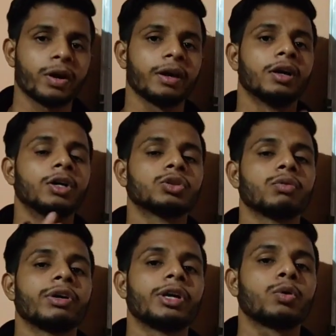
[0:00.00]
Okay,
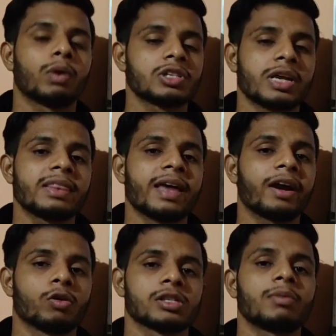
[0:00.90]
so we need to understand
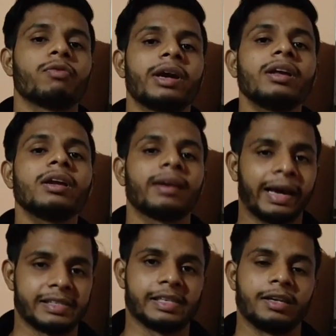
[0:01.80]
that concept very
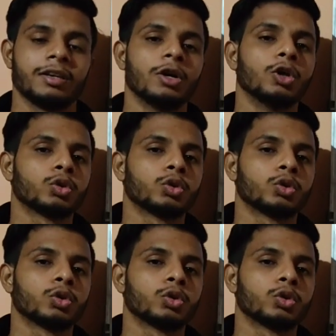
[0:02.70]
nicely.